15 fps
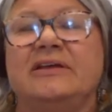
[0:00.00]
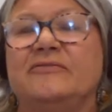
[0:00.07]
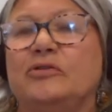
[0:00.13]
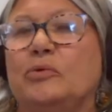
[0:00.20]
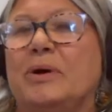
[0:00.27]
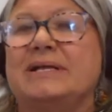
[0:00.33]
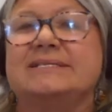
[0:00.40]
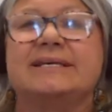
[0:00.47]

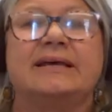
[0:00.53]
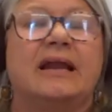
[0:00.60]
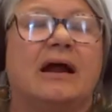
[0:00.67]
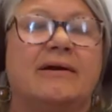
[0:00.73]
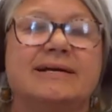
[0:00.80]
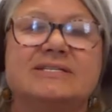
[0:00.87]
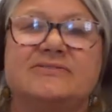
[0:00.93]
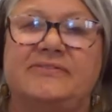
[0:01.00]
influenza and
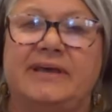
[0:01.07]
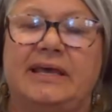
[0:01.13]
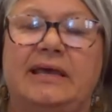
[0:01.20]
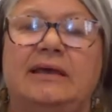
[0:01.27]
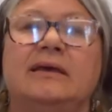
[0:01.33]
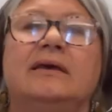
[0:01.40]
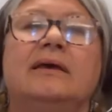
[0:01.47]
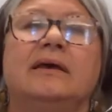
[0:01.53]

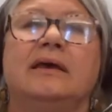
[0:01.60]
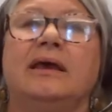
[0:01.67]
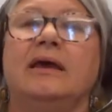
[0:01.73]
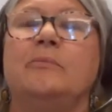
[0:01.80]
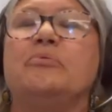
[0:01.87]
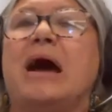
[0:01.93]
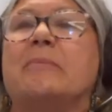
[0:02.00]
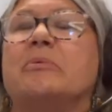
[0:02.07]
RSV, and
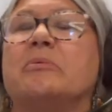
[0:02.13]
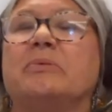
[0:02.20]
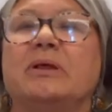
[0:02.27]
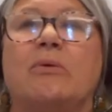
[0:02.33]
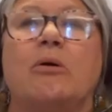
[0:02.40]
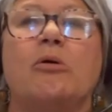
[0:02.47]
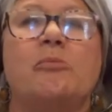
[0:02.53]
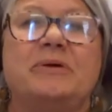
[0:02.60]
probably
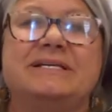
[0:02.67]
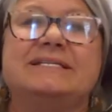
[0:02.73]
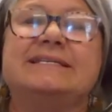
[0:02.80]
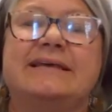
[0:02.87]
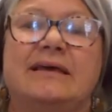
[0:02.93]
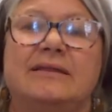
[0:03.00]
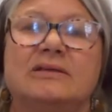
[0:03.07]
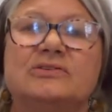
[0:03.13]
what we'll be
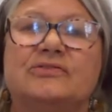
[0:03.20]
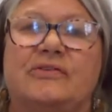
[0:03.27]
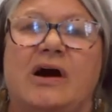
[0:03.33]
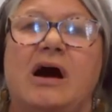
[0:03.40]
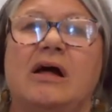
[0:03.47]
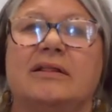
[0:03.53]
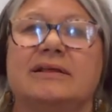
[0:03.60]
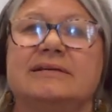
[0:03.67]
seeing this
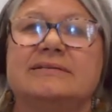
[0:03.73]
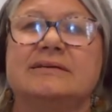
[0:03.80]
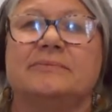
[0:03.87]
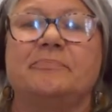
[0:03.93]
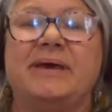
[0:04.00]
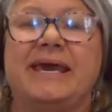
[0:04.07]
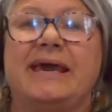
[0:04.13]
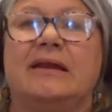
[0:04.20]
fall is a
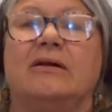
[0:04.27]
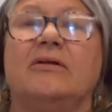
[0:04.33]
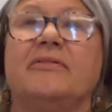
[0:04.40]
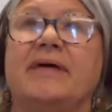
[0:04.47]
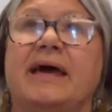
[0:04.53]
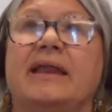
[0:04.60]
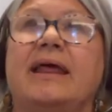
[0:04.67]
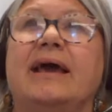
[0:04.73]
panel
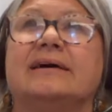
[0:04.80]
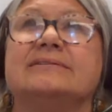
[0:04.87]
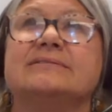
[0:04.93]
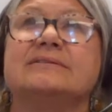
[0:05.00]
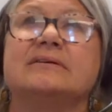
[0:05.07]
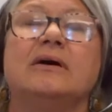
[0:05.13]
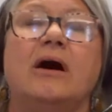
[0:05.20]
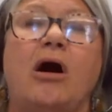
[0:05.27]
that
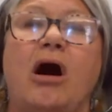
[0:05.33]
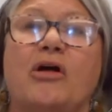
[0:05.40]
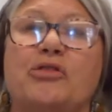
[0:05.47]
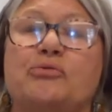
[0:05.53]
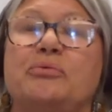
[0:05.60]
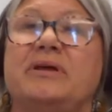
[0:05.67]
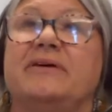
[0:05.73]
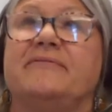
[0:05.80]
has all
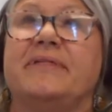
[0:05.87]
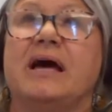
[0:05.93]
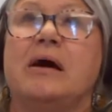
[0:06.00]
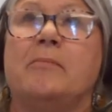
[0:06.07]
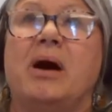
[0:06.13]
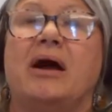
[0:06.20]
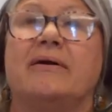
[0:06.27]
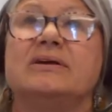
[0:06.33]
three of
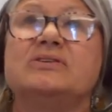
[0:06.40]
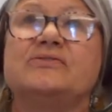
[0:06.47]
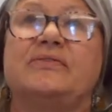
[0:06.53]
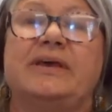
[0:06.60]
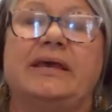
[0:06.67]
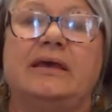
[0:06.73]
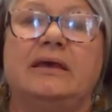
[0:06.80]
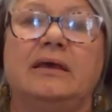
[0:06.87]
them,
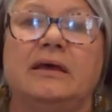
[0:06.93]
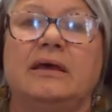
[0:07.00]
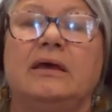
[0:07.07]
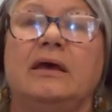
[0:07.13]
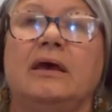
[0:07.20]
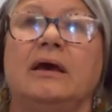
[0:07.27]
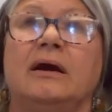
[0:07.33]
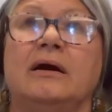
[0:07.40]
RSV,
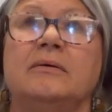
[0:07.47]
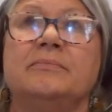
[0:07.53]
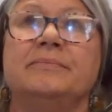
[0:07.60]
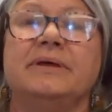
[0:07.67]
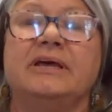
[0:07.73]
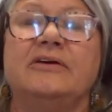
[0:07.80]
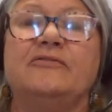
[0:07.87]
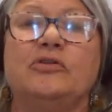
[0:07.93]

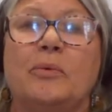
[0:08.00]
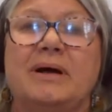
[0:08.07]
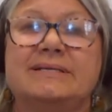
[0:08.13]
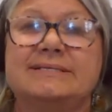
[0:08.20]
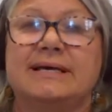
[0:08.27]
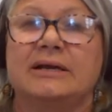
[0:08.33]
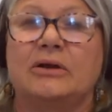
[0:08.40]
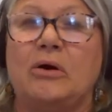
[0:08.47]

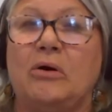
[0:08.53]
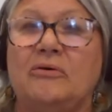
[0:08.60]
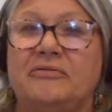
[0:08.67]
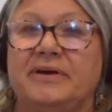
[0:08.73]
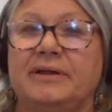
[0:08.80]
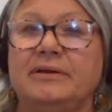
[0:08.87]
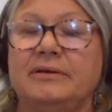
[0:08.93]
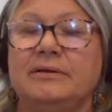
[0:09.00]
influenza, and
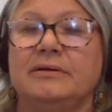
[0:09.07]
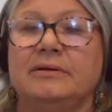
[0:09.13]
COVID.